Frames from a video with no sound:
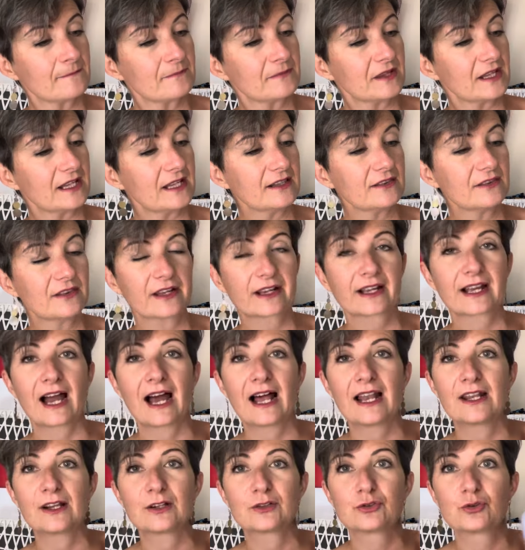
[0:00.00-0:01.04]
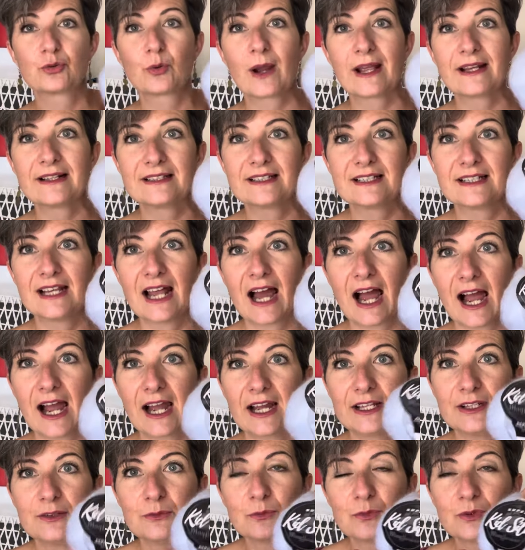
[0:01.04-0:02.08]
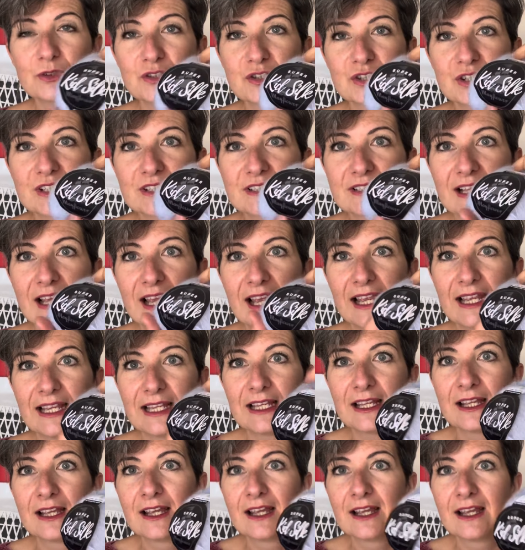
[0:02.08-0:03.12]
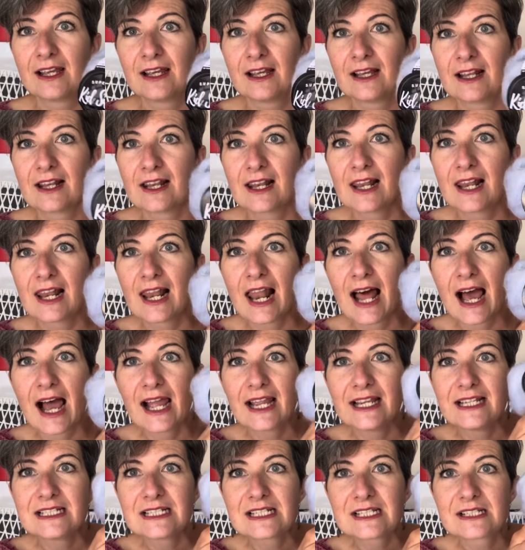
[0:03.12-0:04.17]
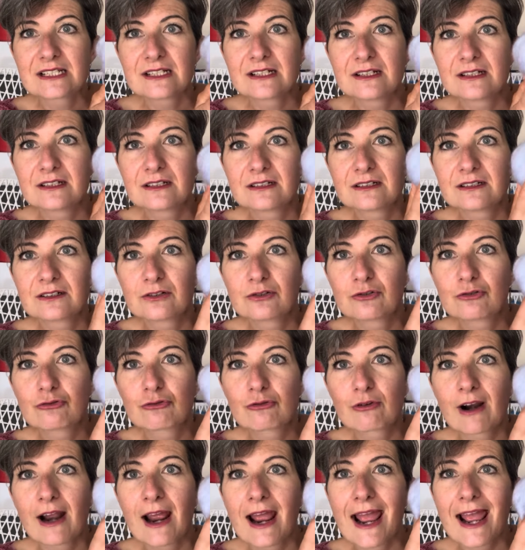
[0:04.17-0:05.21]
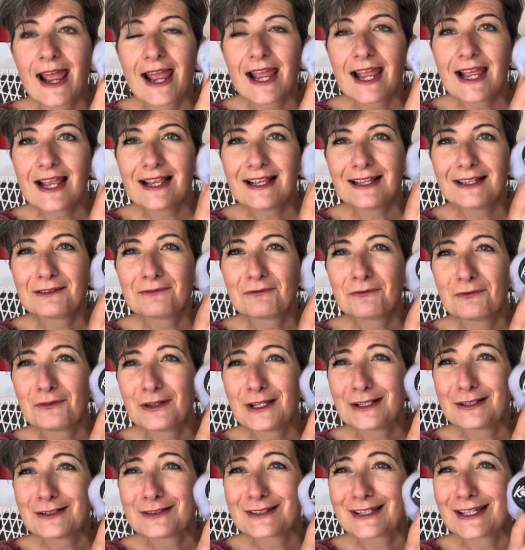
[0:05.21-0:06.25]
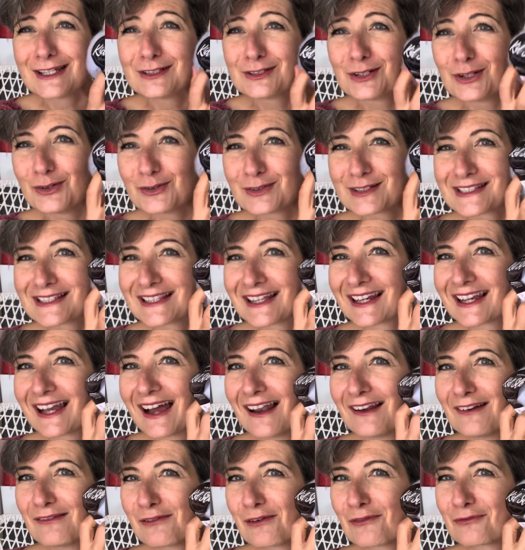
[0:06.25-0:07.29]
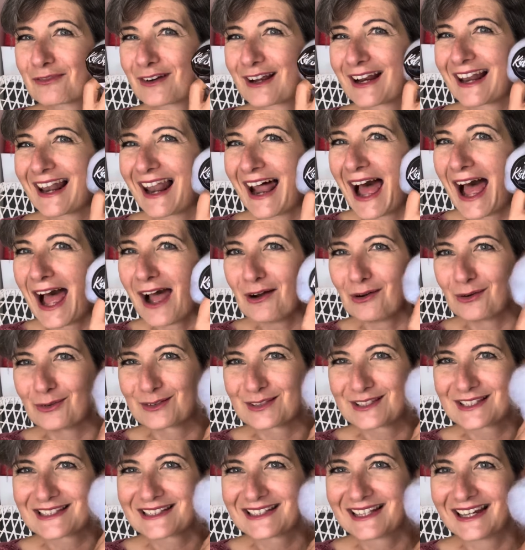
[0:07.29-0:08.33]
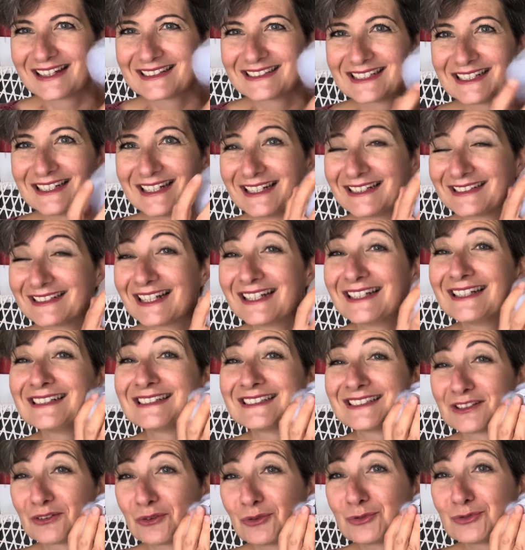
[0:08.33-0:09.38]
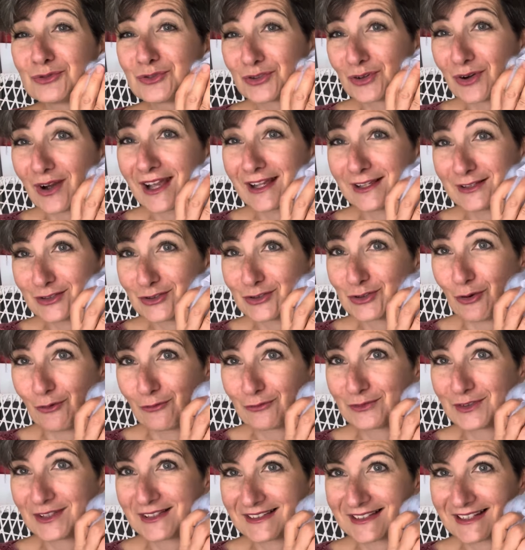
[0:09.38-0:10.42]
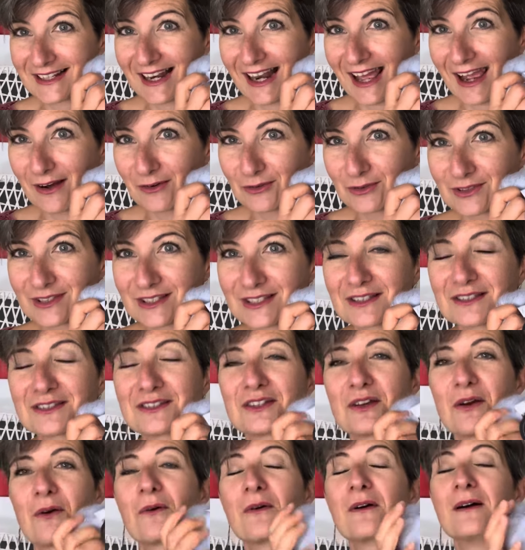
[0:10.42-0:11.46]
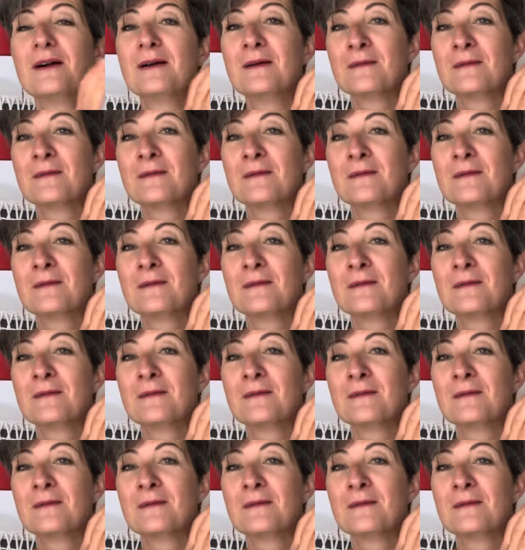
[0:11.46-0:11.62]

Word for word: in the color 29 which is a light gray it feels it looks the color of clouds doesn't it and it's also as soft as clouds so